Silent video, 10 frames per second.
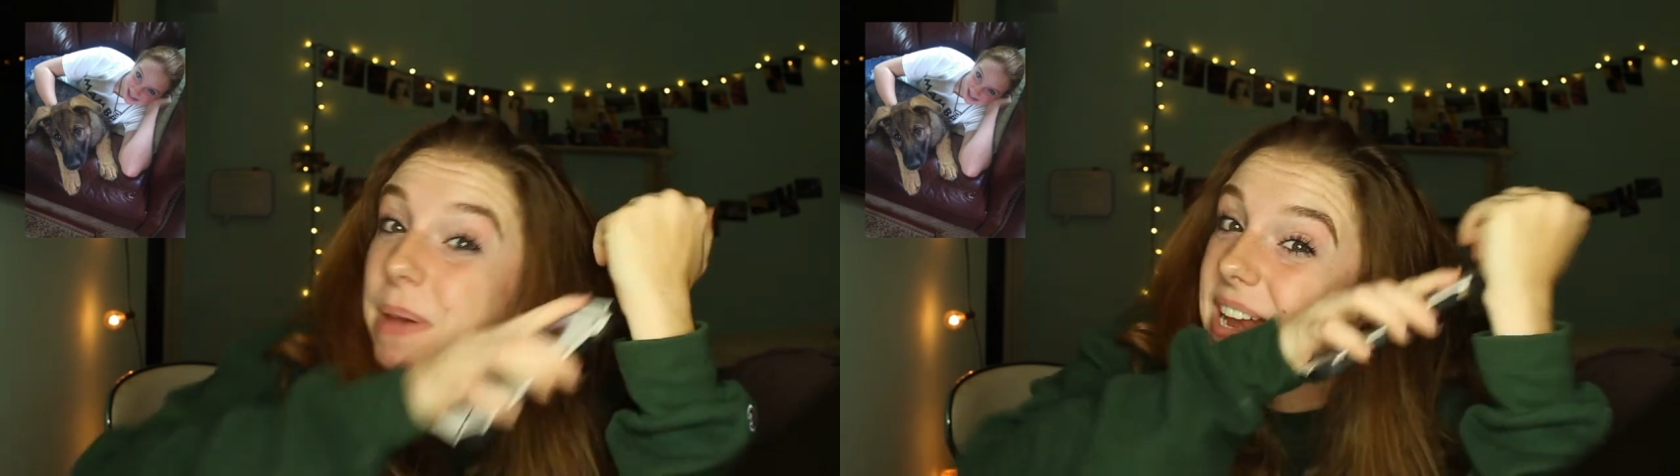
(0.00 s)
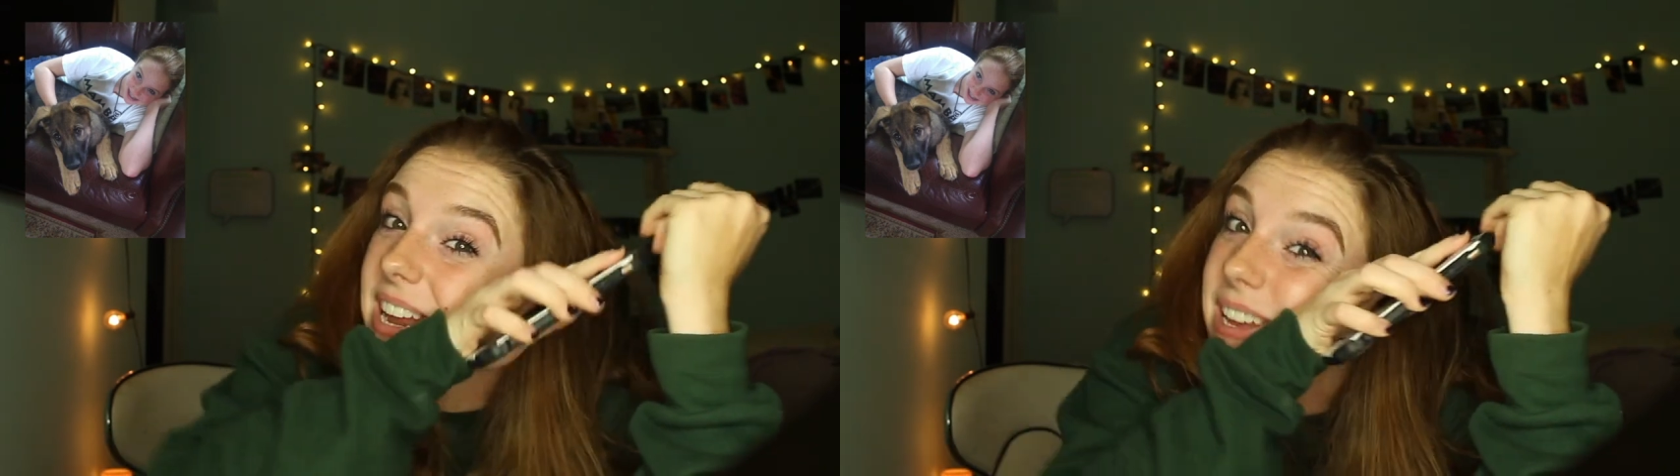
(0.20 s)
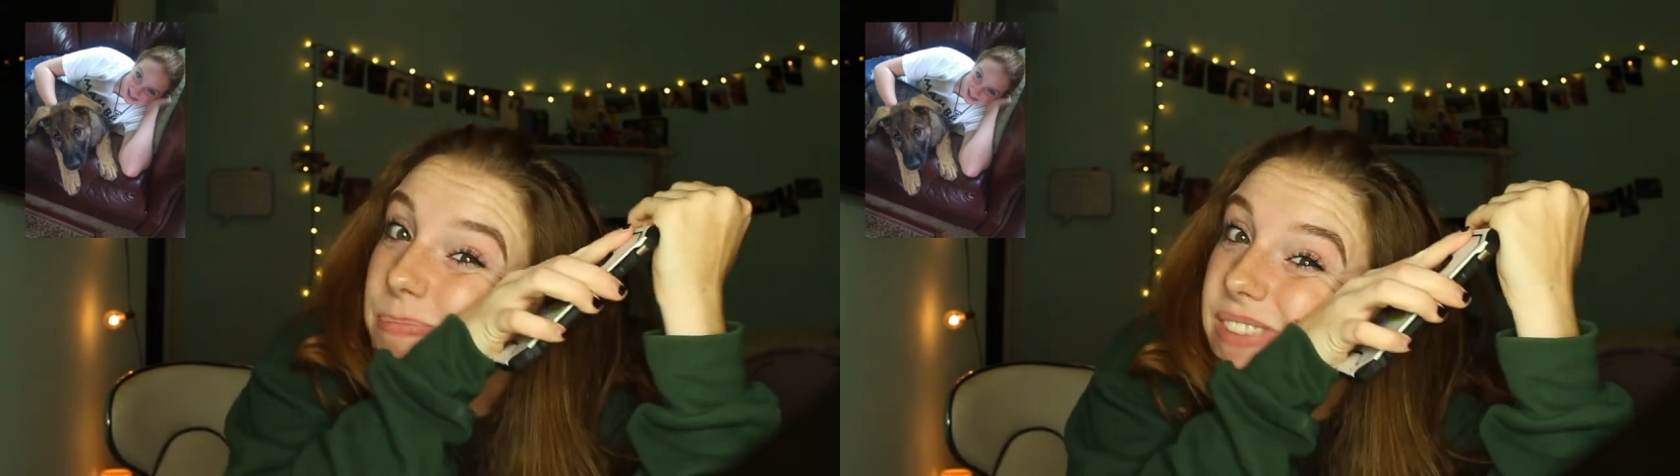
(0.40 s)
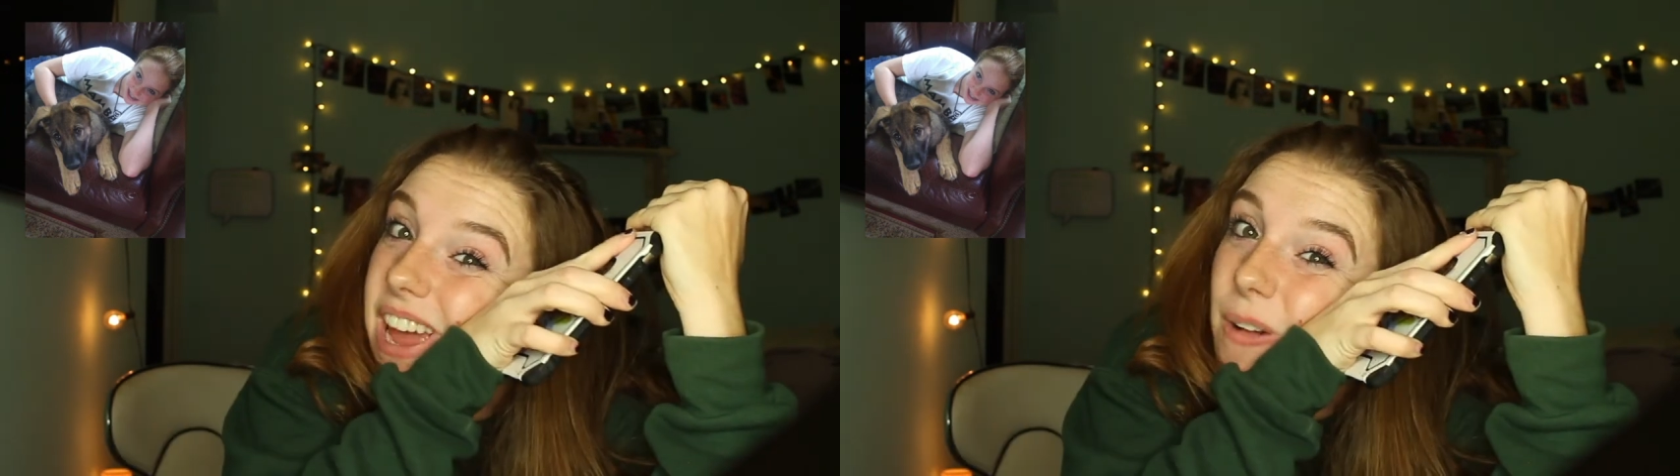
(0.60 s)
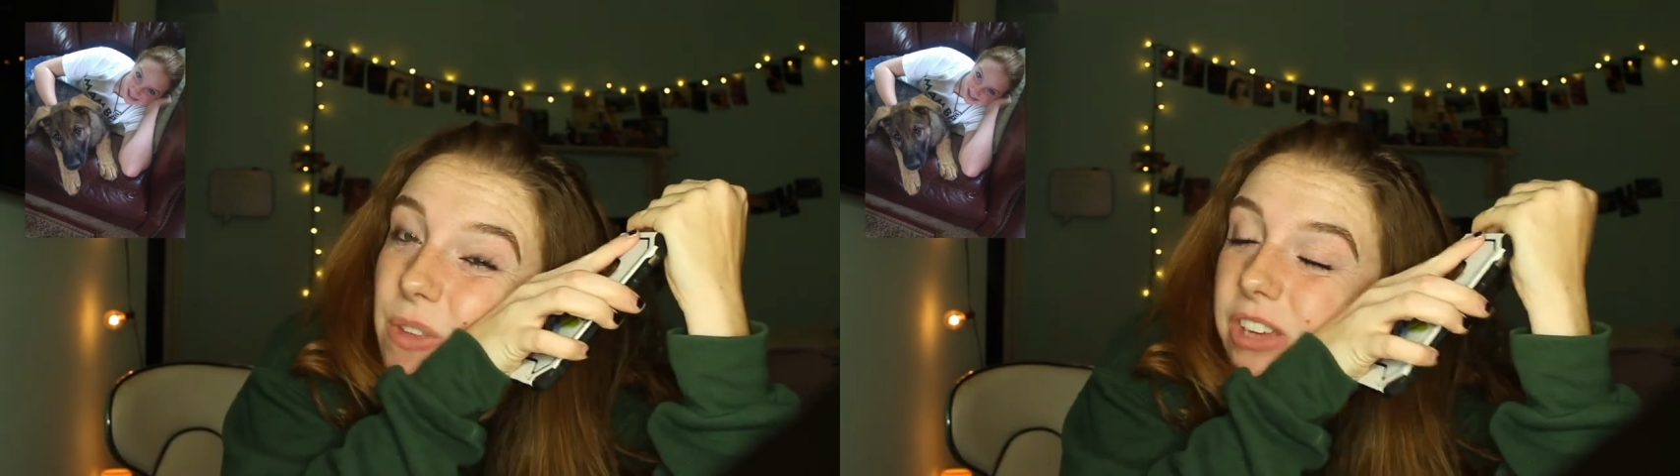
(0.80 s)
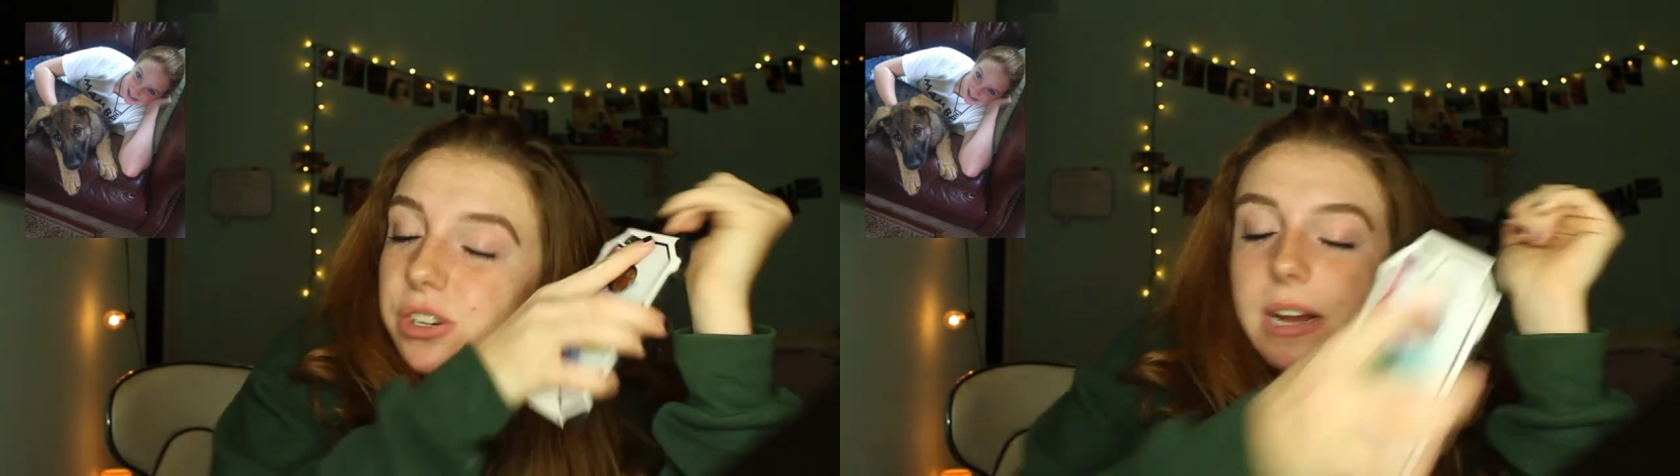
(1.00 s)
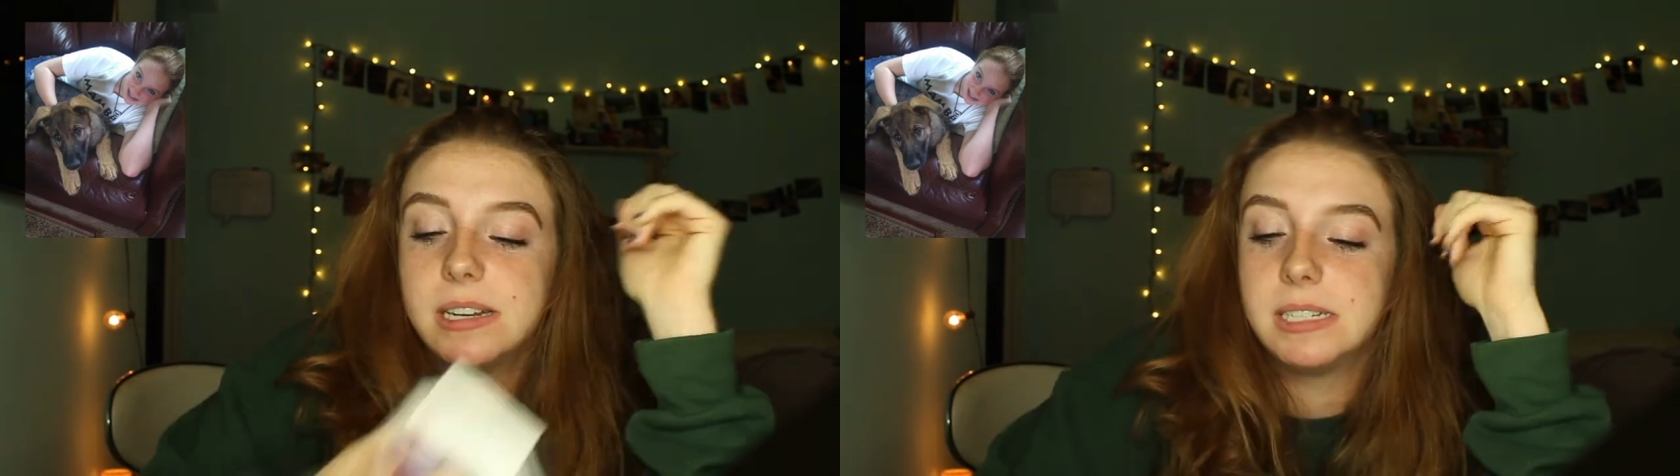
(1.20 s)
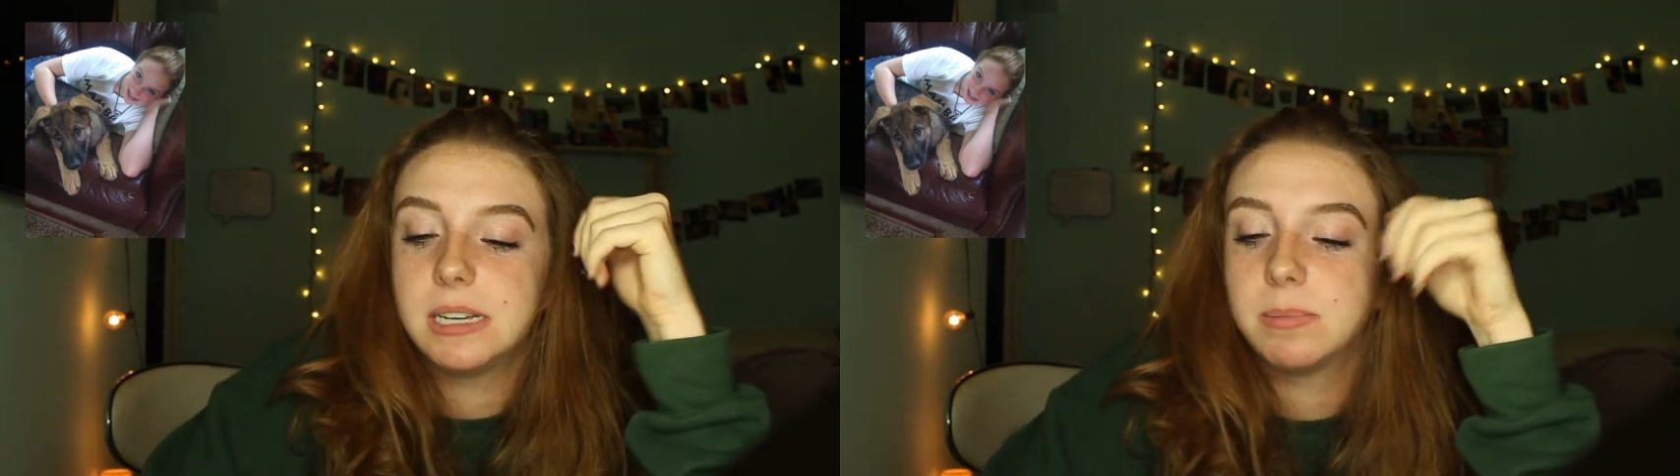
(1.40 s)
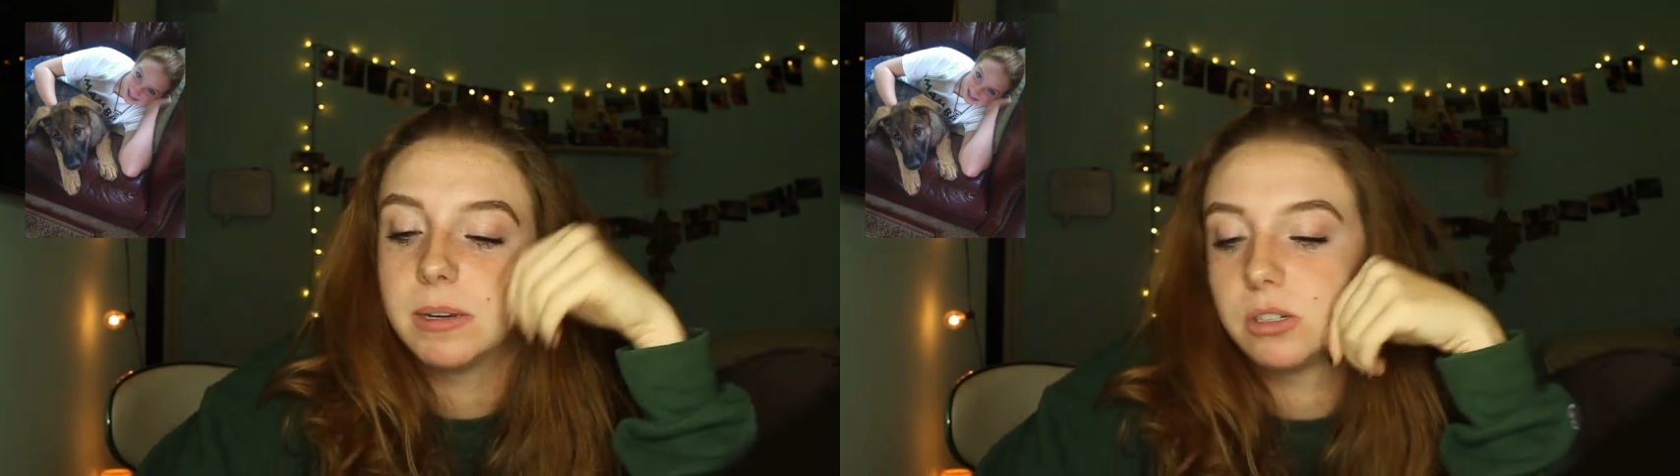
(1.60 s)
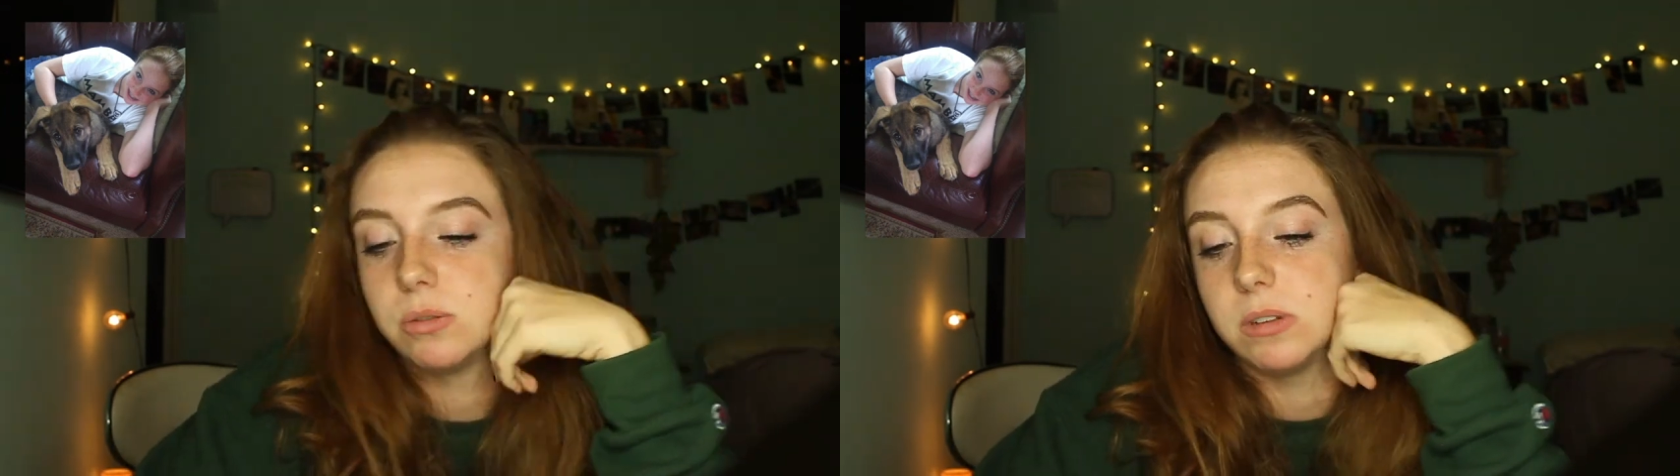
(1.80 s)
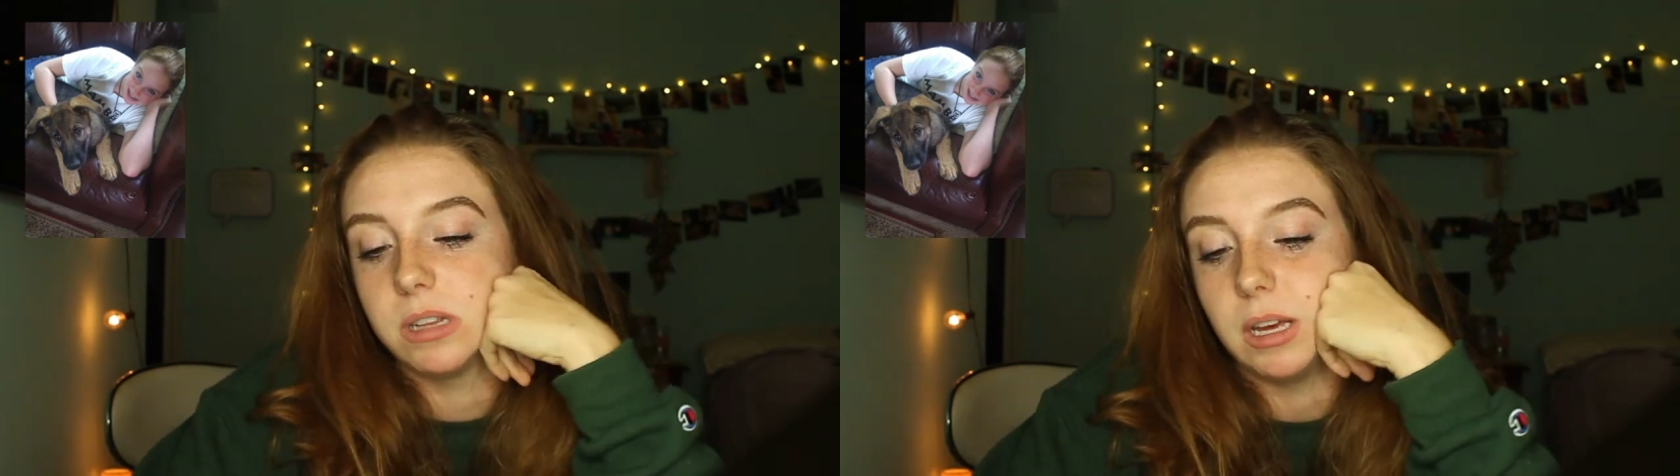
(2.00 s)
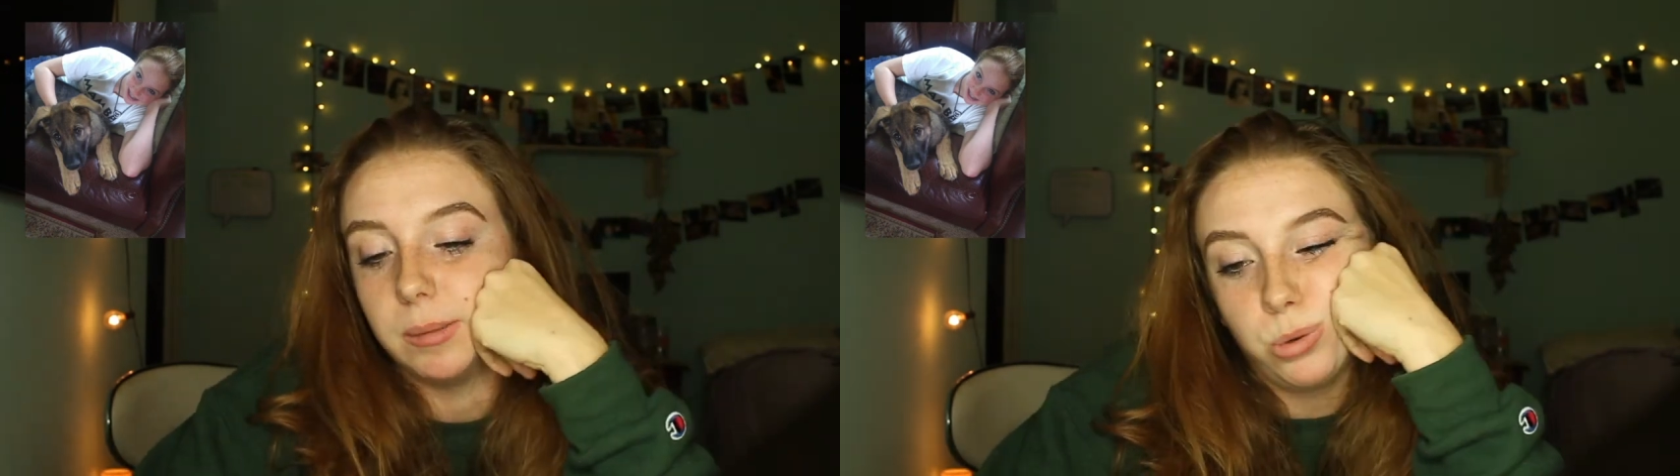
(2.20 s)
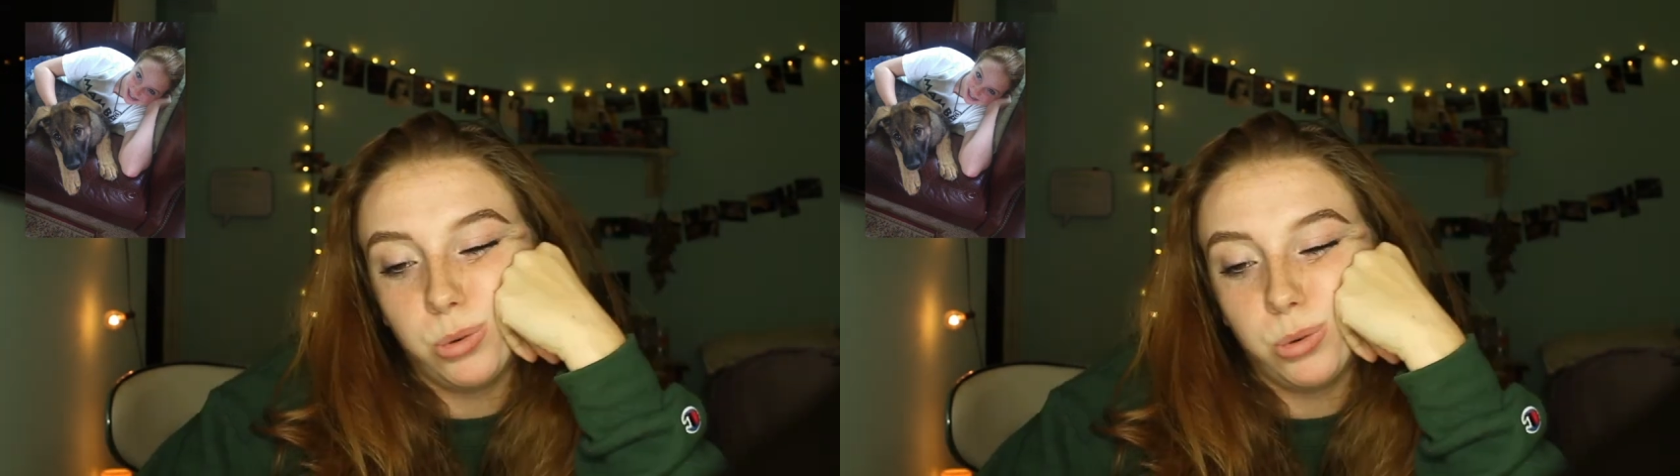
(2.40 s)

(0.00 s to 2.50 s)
pinning him down, like trying to take a picture with him.